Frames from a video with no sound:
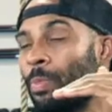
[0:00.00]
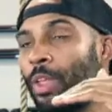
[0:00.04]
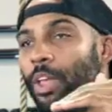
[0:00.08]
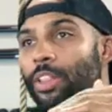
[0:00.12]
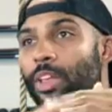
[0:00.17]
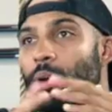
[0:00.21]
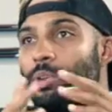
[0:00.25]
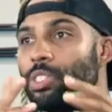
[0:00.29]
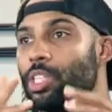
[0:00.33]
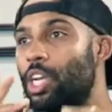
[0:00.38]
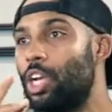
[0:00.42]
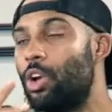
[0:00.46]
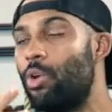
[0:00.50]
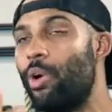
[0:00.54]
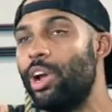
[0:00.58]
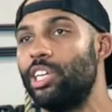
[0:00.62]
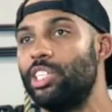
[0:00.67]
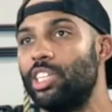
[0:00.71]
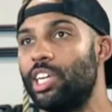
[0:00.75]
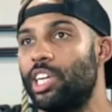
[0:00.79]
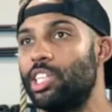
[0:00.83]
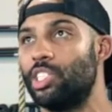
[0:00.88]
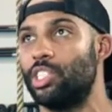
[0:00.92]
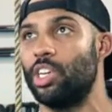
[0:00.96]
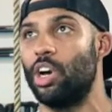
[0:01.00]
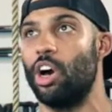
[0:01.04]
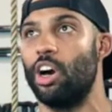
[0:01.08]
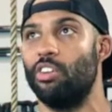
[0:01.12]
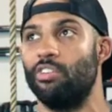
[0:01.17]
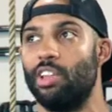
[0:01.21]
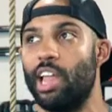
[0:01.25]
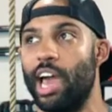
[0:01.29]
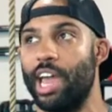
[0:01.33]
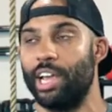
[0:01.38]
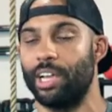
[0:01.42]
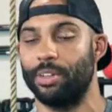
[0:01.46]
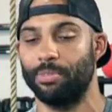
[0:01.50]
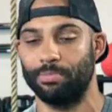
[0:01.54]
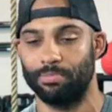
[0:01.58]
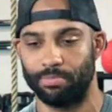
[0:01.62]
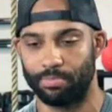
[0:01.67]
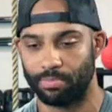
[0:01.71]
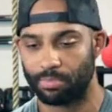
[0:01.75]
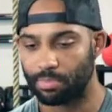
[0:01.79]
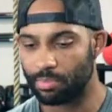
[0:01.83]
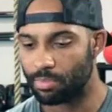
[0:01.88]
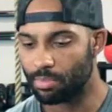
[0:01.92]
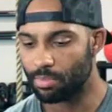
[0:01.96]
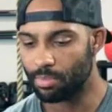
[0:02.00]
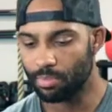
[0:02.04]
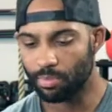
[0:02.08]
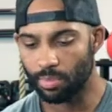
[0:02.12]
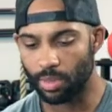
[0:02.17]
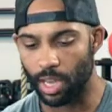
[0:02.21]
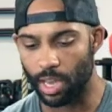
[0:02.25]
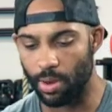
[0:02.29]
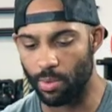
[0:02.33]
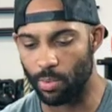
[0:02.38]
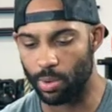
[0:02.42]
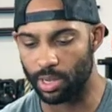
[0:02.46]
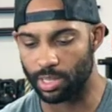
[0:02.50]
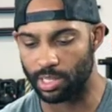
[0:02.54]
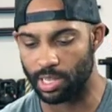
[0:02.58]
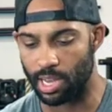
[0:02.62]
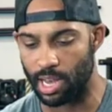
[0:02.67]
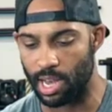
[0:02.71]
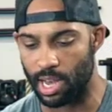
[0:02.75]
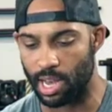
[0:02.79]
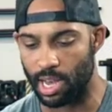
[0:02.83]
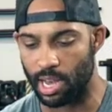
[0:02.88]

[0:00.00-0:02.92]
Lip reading: There was an equation I saw of like, it was